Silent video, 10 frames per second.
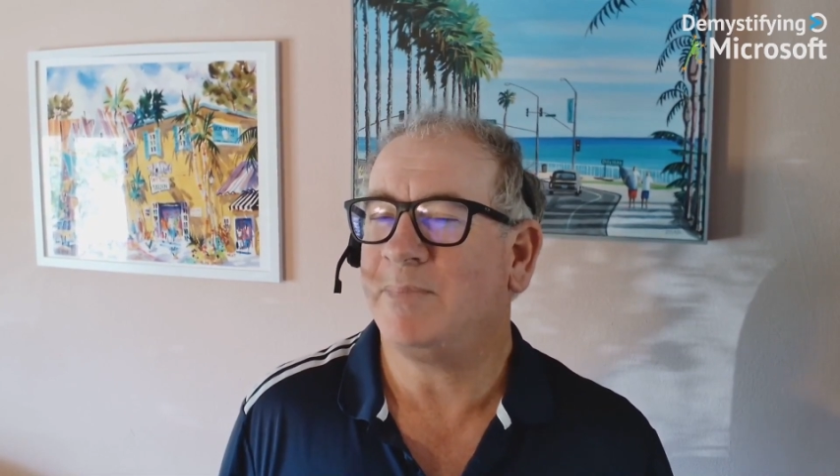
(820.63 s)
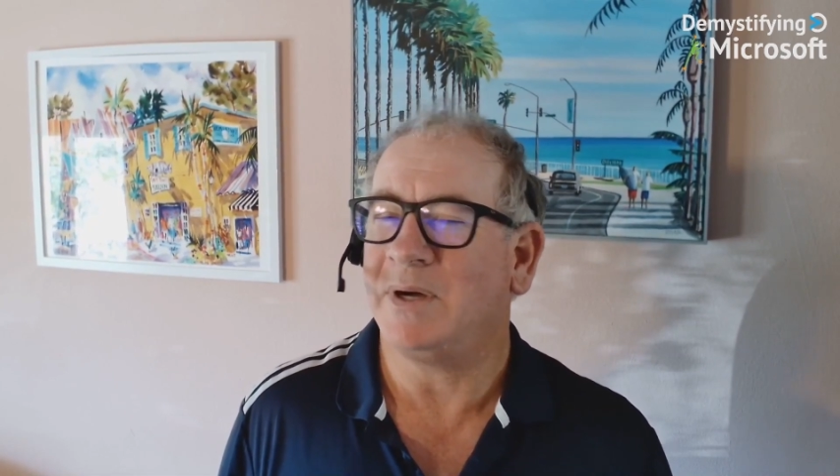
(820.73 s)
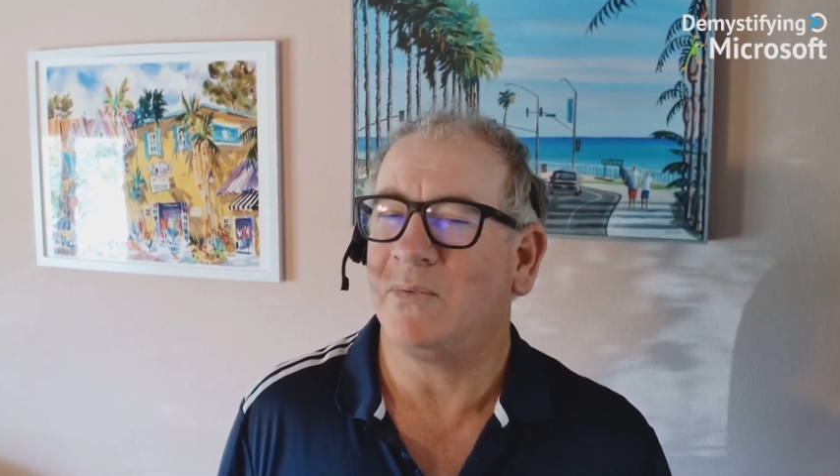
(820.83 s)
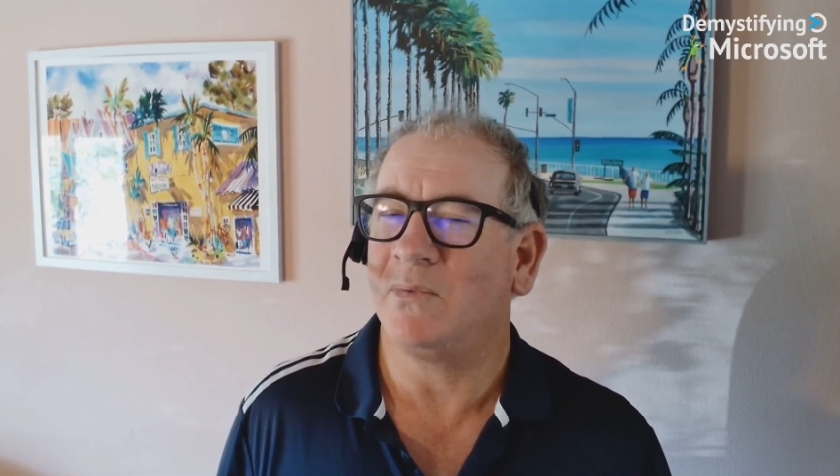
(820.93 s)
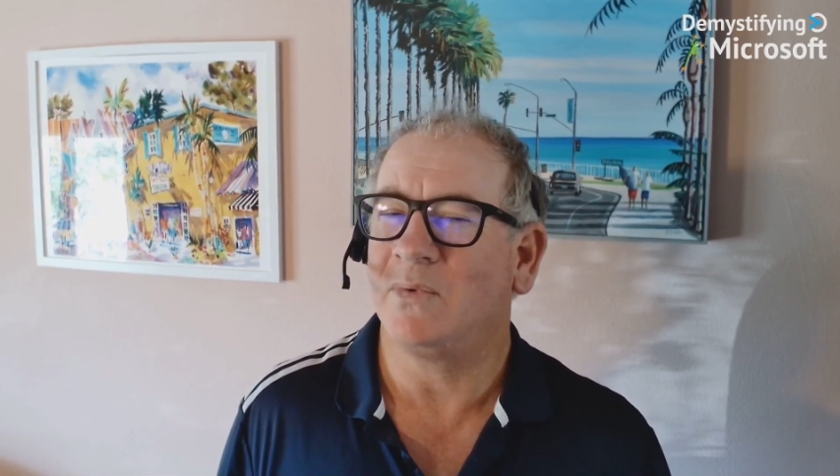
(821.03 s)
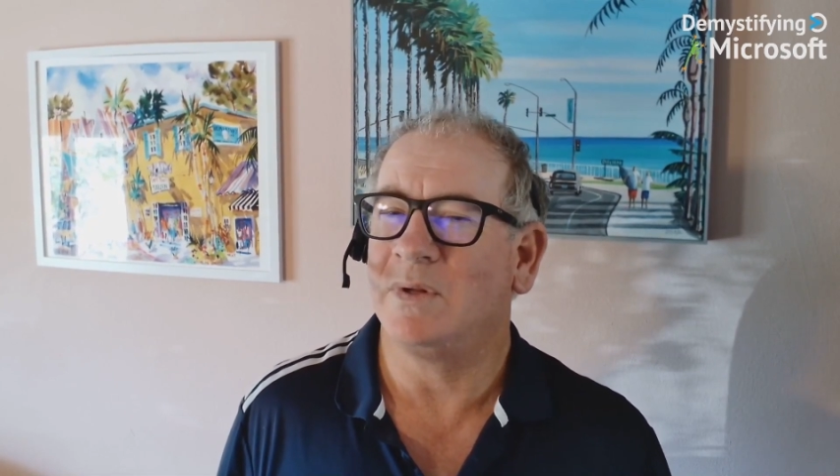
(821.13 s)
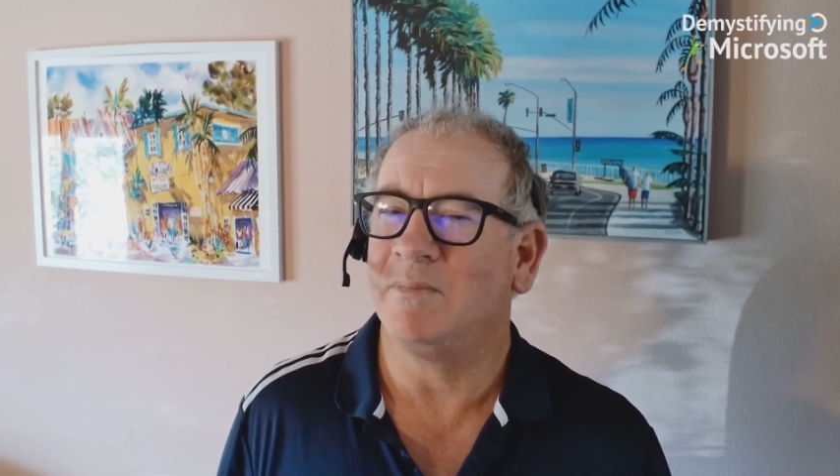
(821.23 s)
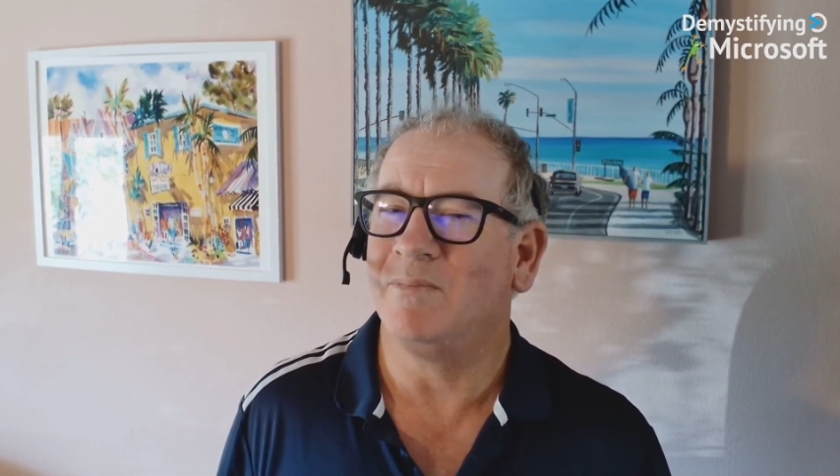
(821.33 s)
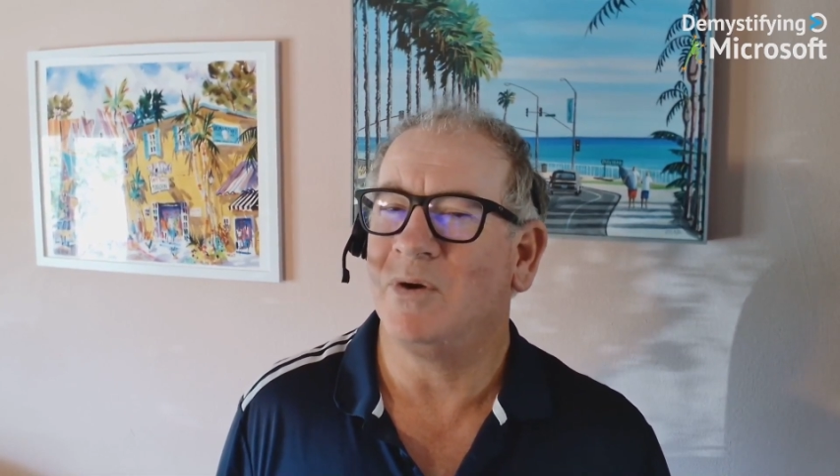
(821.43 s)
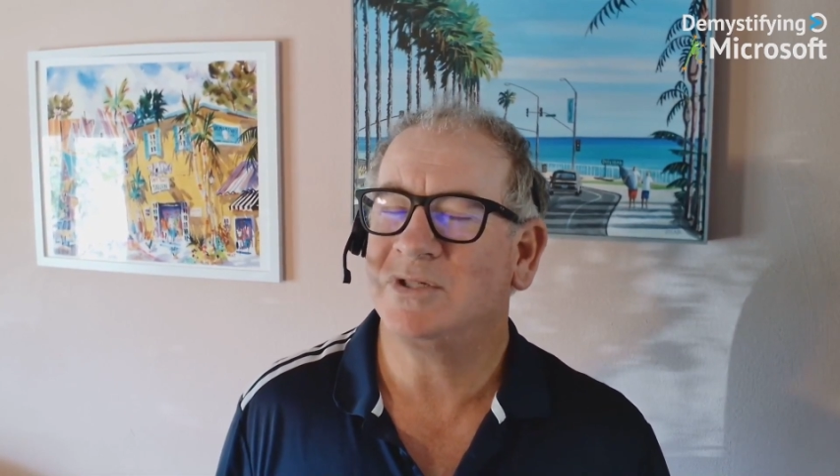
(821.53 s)
but
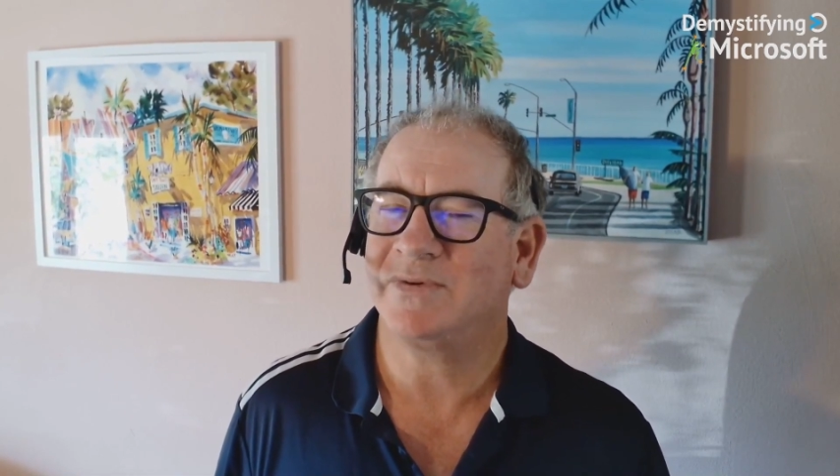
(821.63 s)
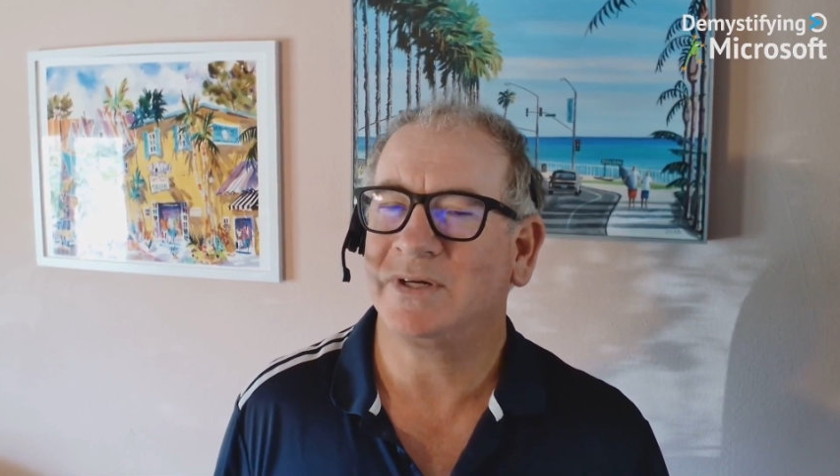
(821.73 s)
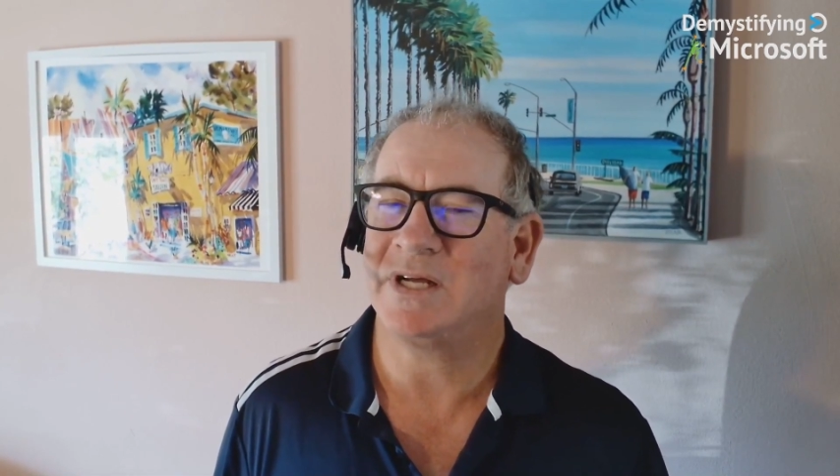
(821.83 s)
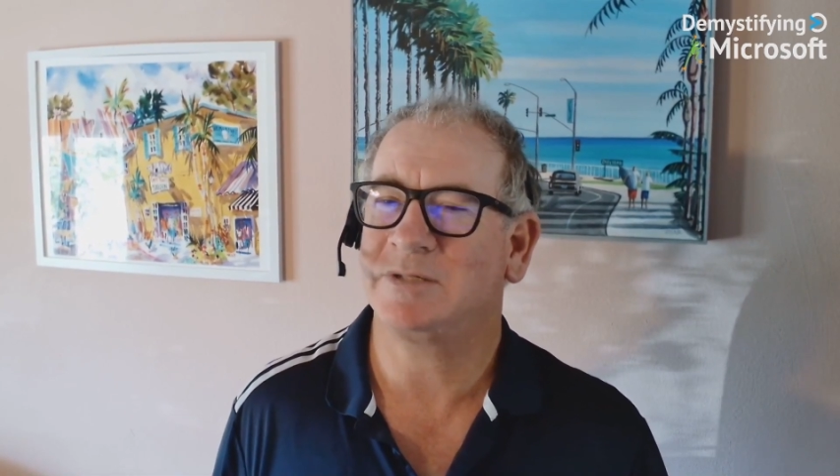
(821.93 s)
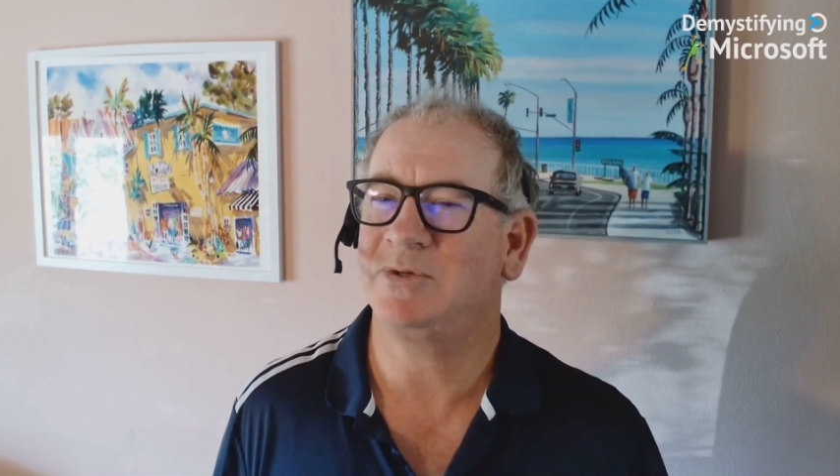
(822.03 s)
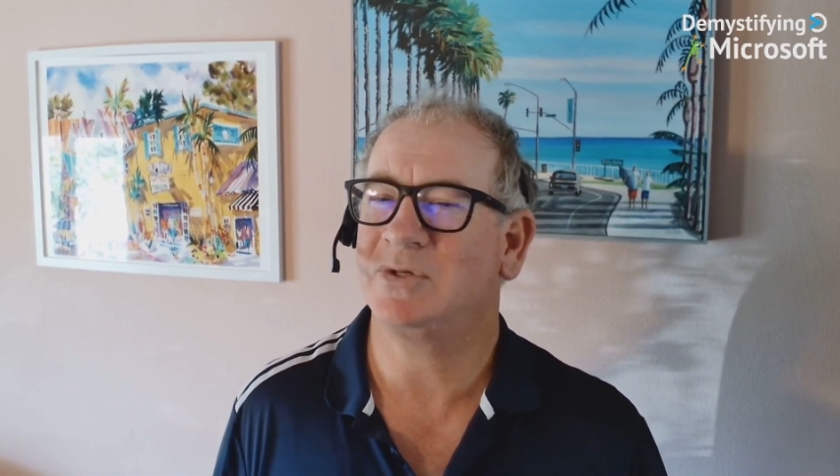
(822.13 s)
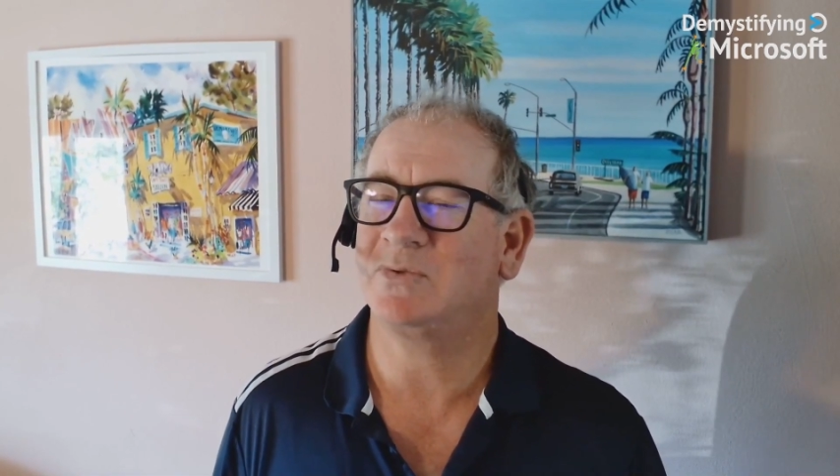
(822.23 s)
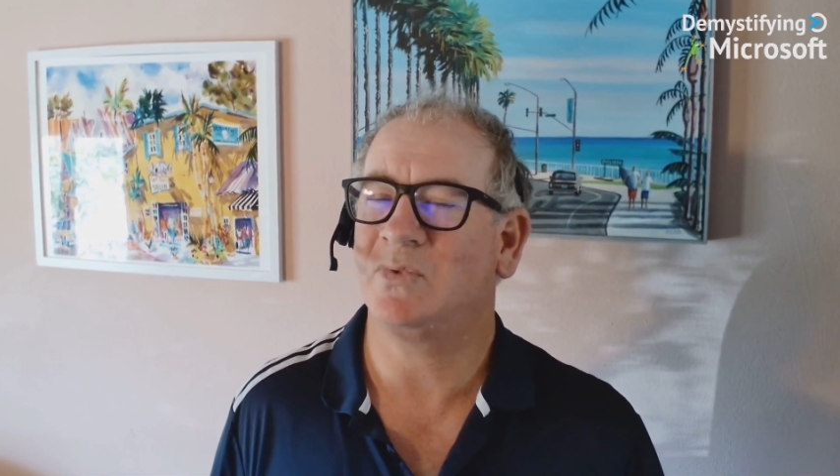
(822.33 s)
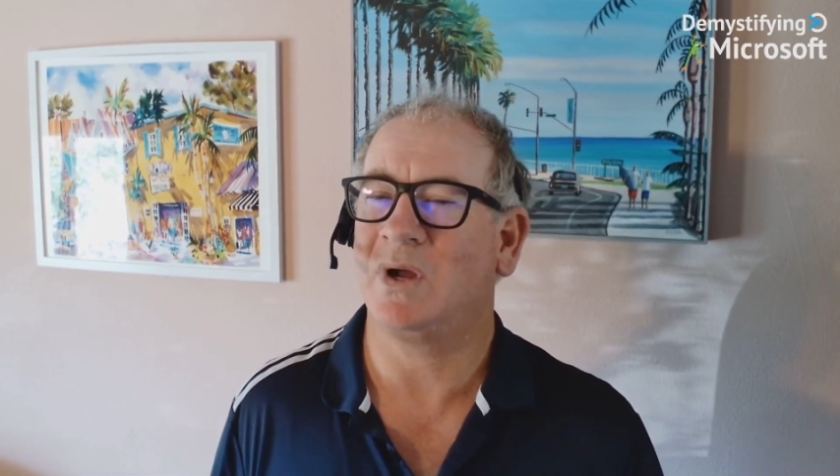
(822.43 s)
most of our customers